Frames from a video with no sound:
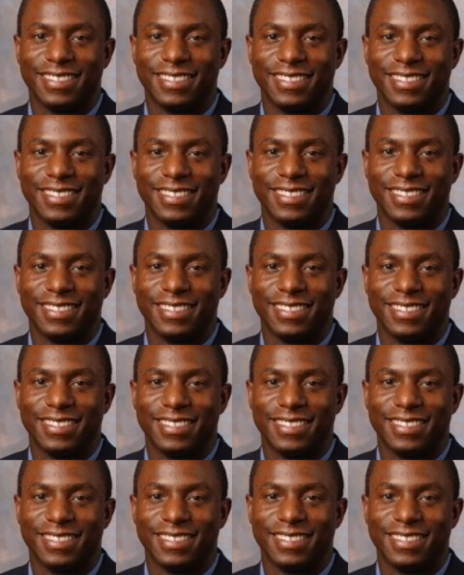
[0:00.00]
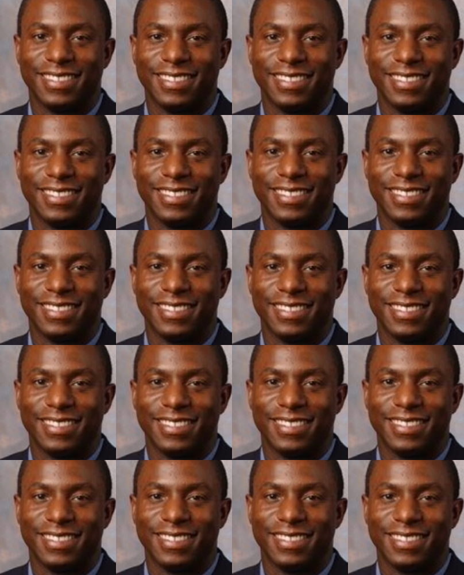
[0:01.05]
And Chauncey, we've
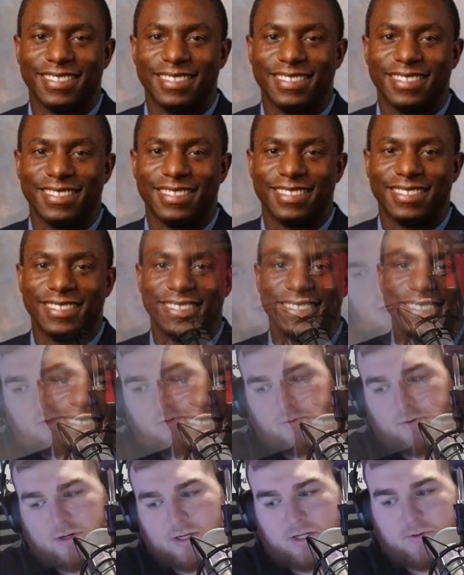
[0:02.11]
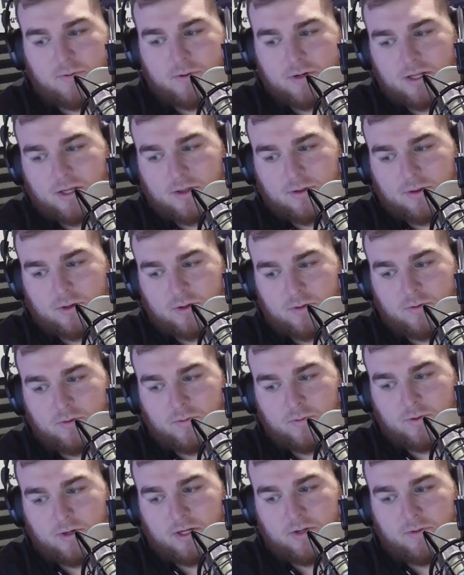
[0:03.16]
basically finished the
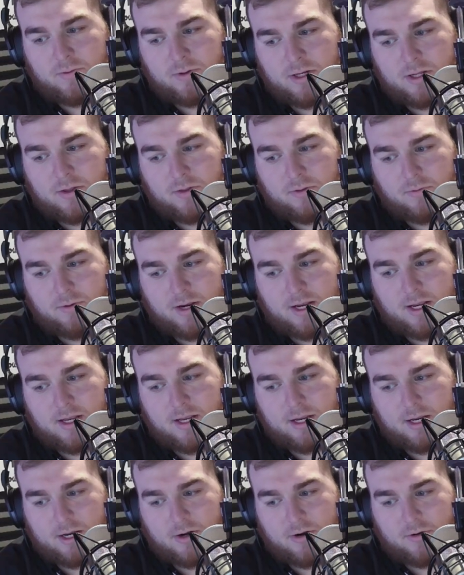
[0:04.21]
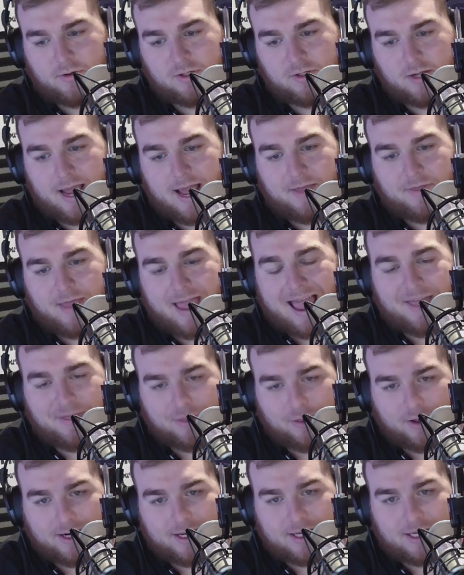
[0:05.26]
2022-2023 you know
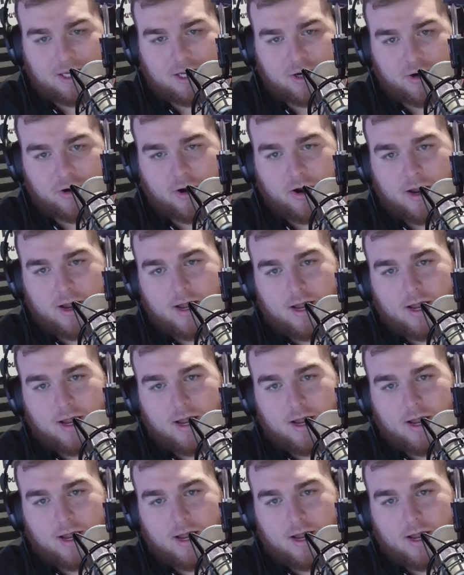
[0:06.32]
athletic year.